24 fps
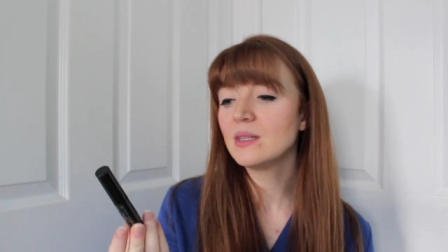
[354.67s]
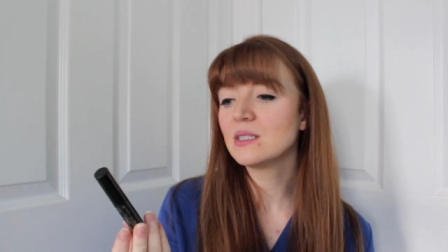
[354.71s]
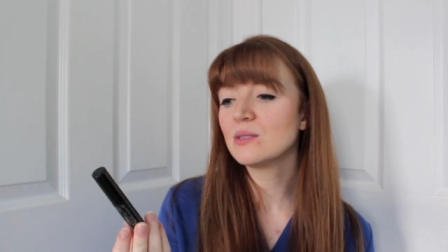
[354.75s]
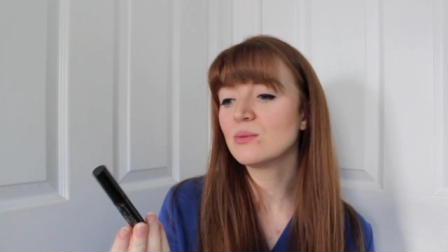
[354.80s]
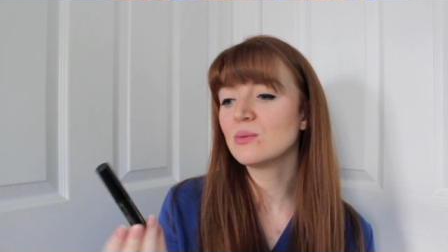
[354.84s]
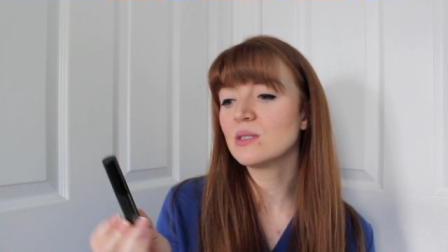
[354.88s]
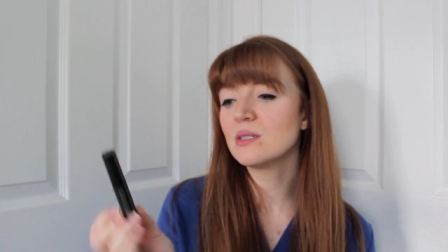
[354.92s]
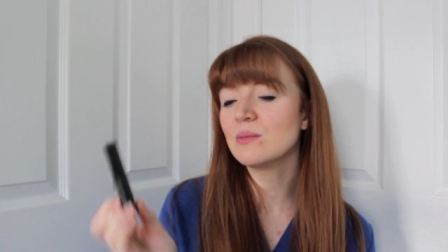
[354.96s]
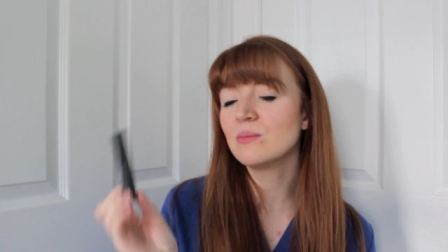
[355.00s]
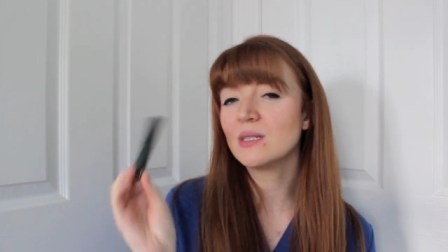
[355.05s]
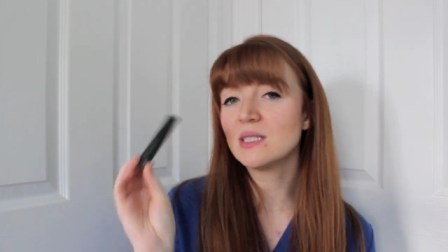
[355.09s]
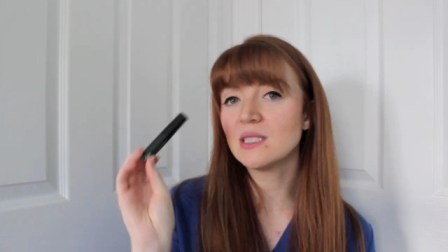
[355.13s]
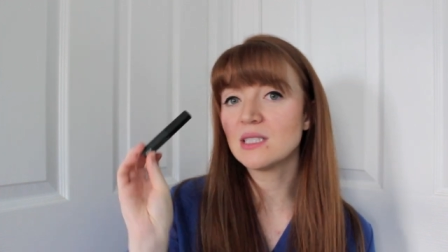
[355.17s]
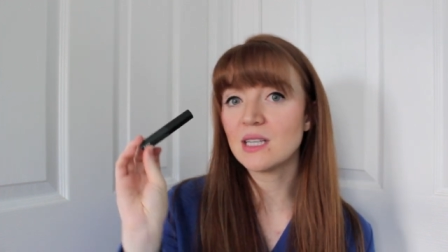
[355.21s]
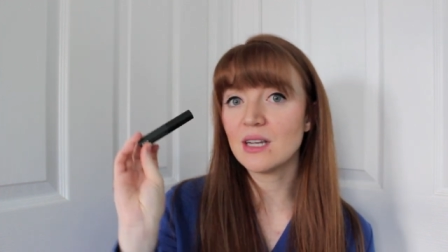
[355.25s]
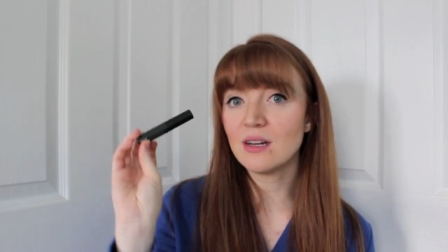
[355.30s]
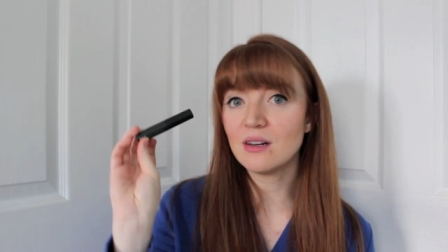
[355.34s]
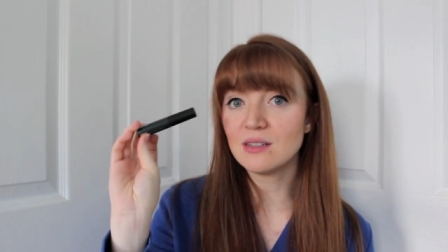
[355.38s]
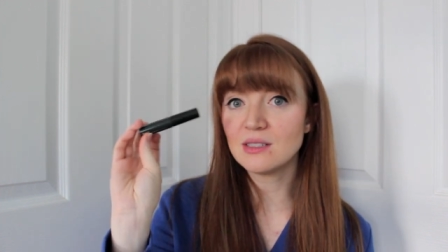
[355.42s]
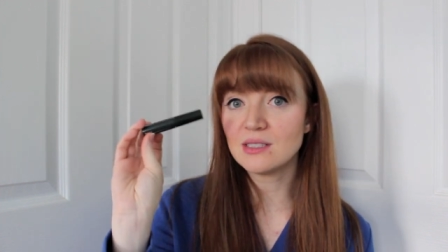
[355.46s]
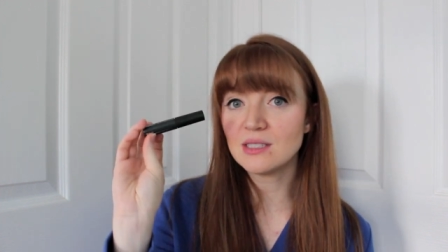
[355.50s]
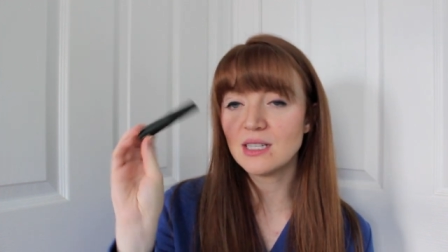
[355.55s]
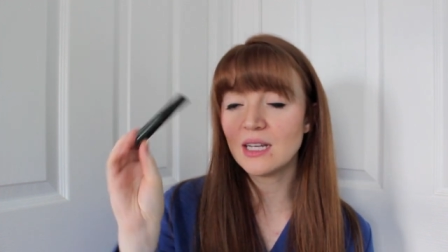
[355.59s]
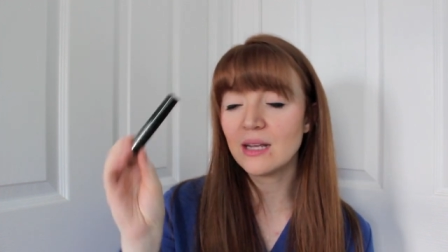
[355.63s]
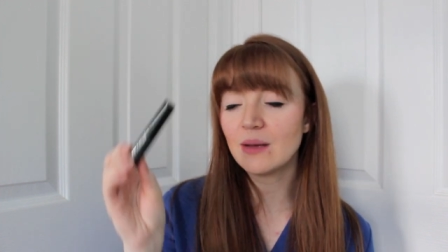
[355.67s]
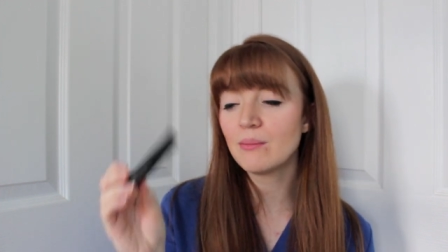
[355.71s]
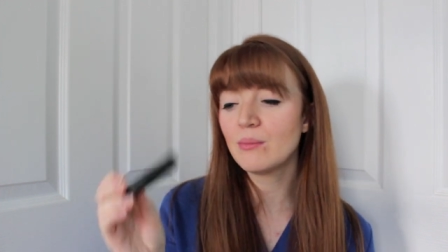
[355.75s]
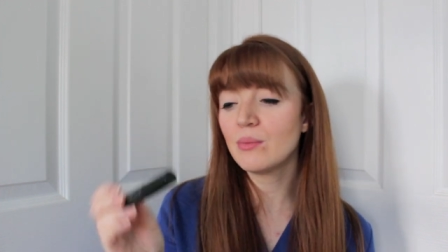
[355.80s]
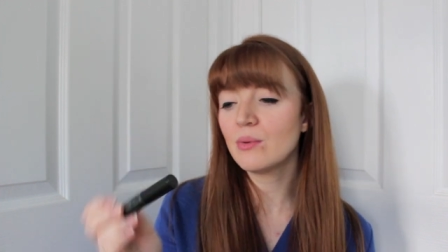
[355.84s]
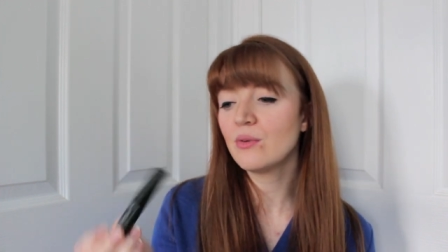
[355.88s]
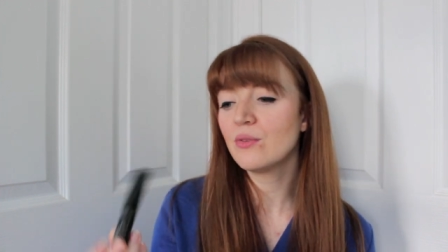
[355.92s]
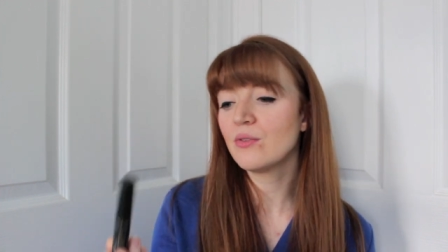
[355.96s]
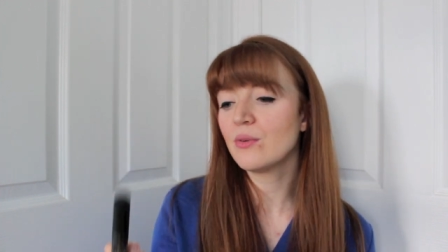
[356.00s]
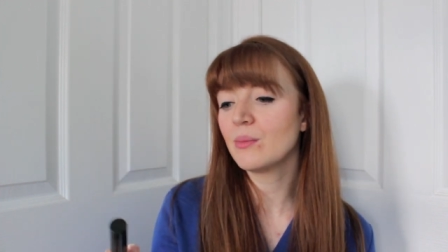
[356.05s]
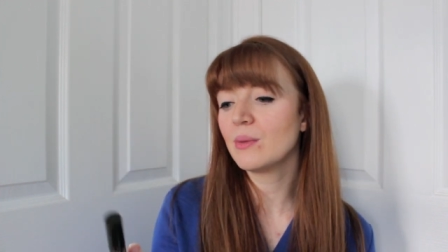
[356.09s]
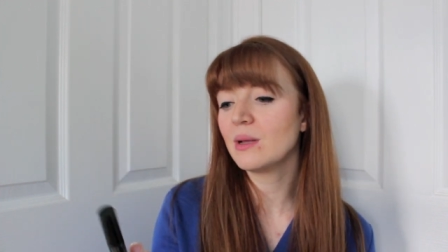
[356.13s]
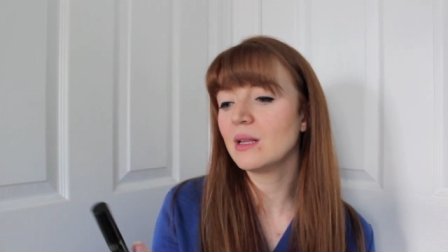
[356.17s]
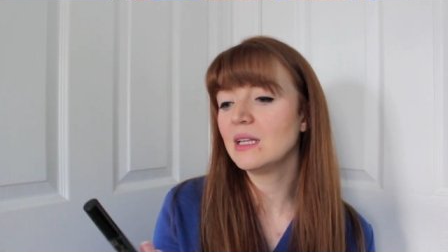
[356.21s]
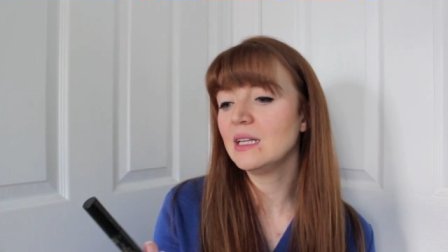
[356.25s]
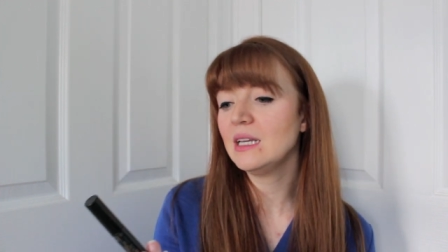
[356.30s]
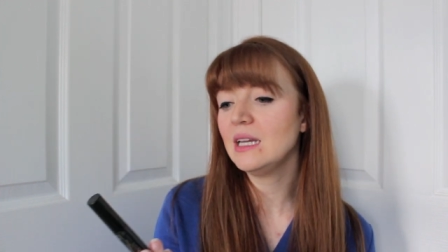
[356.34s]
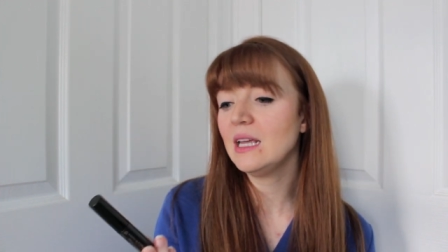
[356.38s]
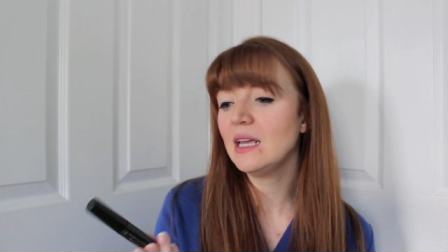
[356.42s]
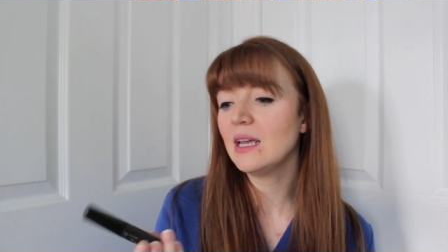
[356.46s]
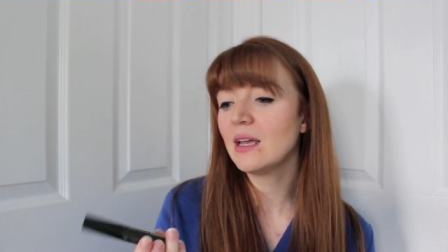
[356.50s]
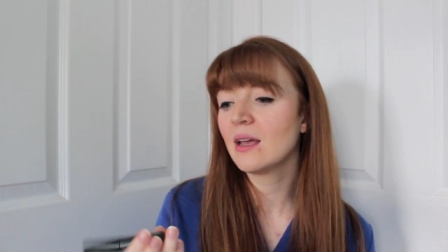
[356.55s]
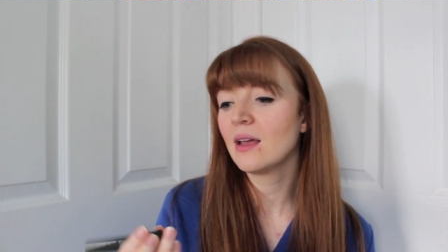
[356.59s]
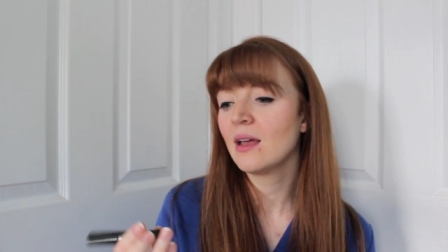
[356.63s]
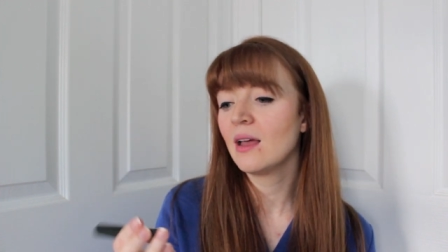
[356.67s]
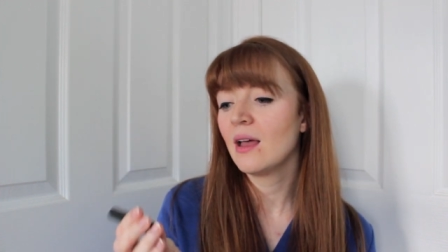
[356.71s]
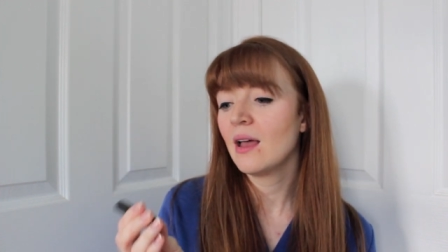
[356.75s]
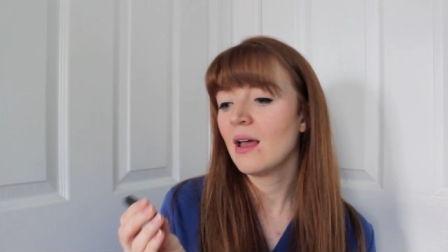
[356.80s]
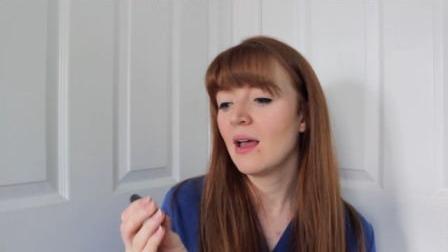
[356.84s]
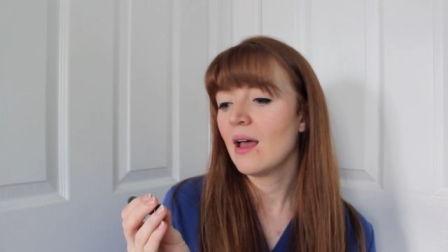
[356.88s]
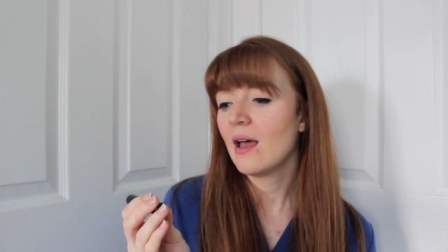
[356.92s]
This was a mascara sample from Clinique.